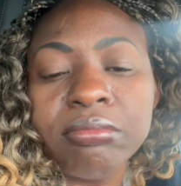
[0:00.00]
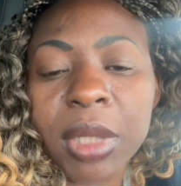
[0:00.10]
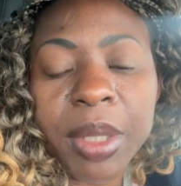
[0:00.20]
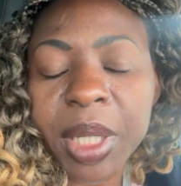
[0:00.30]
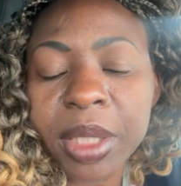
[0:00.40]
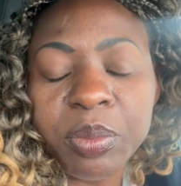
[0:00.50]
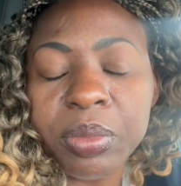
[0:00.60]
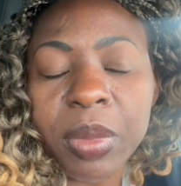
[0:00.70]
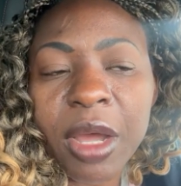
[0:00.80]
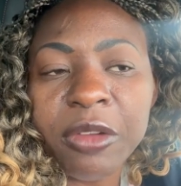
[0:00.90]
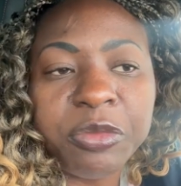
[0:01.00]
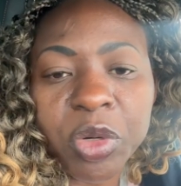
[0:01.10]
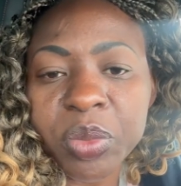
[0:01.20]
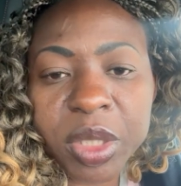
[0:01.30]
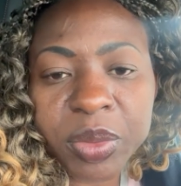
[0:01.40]
I might have
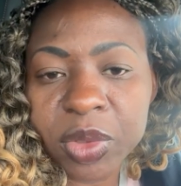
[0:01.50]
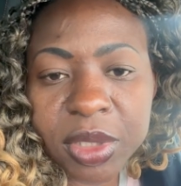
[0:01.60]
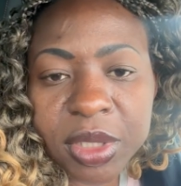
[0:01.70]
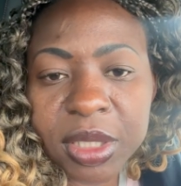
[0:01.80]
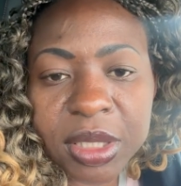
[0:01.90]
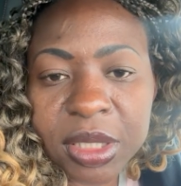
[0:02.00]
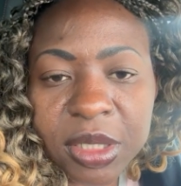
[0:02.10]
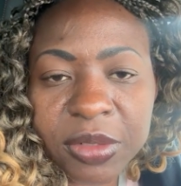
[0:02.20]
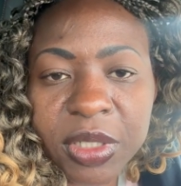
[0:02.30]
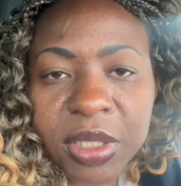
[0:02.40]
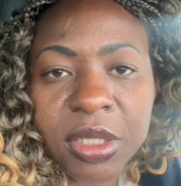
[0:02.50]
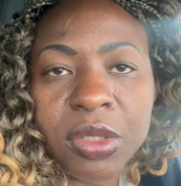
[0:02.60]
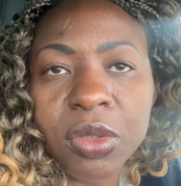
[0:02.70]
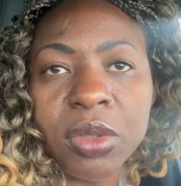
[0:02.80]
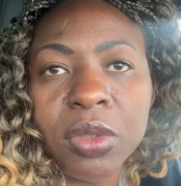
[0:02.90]
problems with
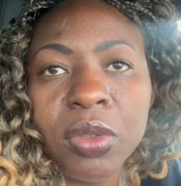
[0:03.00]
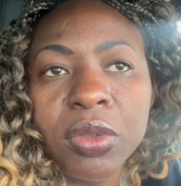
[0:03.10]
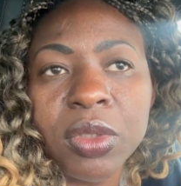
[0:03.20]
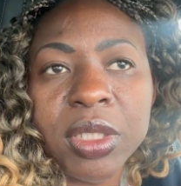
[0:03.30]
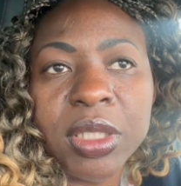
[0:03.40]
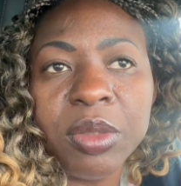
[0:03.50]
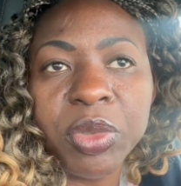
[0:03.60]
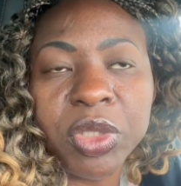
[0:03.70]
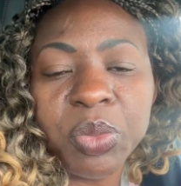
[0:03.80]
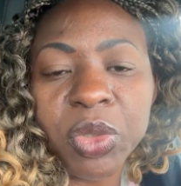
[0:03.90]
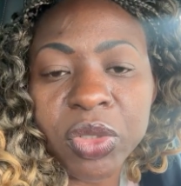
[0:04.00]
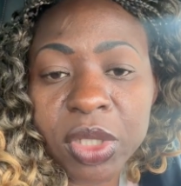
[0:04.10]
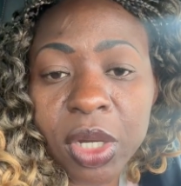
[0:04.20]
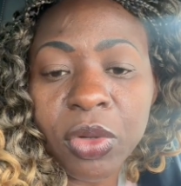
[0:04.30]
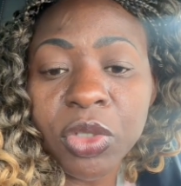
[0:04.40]
sensitivities on the nipples, because
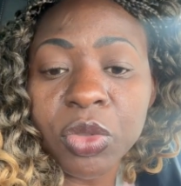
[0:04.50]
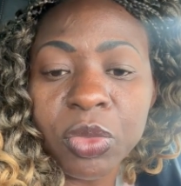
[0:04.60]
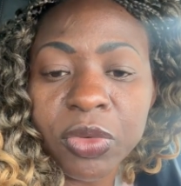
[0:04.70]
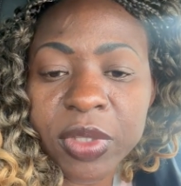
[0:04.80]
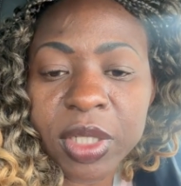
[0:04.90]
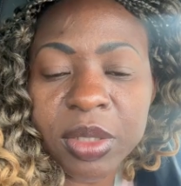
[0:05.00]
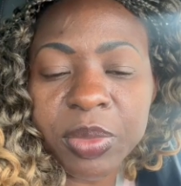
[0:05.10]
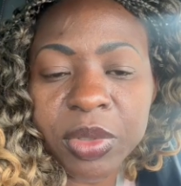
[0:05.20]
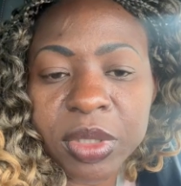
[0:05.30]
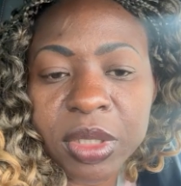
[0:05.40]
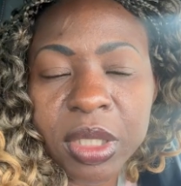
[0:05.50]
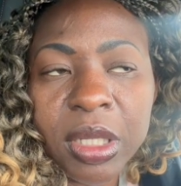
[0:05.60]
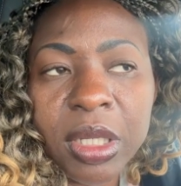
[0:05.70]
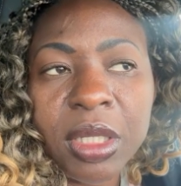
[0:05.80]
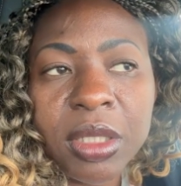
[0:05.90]
they're going to move the nipples.
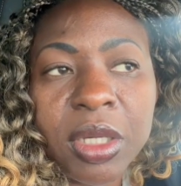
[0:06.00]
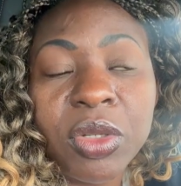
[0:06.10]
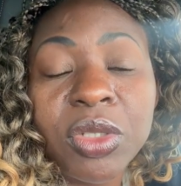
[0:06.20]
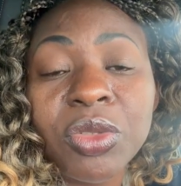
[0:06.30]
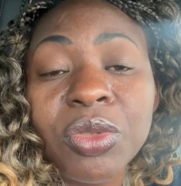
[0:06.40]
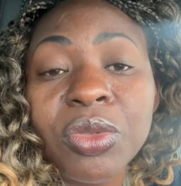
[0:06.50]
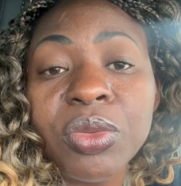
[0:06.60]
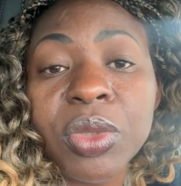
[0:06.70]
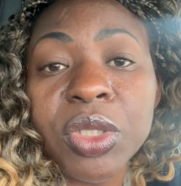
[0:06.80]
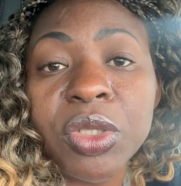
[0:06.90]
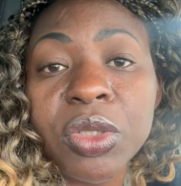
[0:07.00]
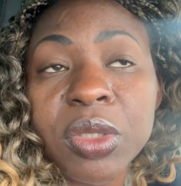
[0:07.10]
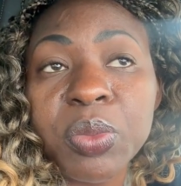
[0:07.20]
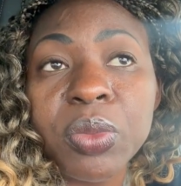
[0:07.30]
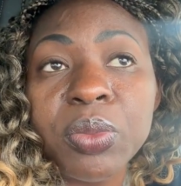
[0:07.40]
They're going to reduce,
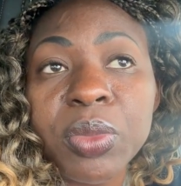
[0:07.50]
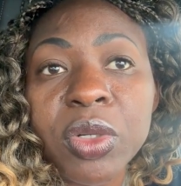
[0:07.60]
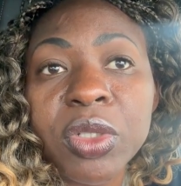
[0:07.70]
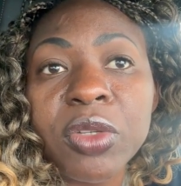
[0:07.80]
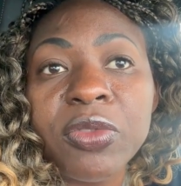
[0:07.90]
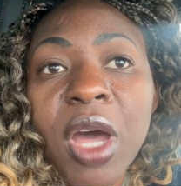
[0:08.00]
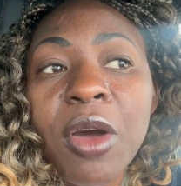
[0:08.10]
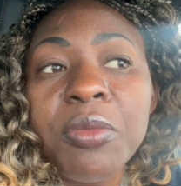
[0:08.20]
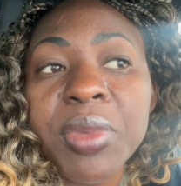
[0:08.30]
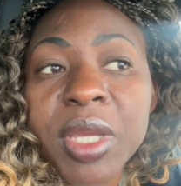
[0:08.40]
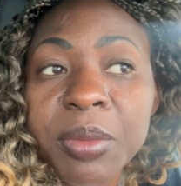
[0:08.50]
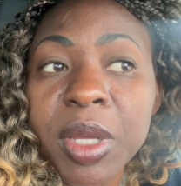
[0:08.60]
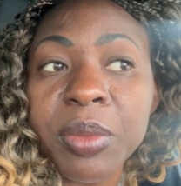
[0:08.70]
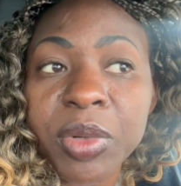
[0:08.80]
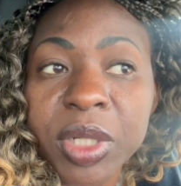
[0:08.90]
because of how big
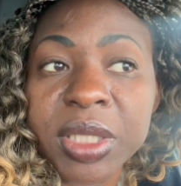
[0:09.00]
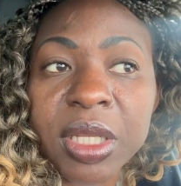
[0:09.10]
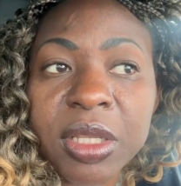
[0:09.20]
my breasts are.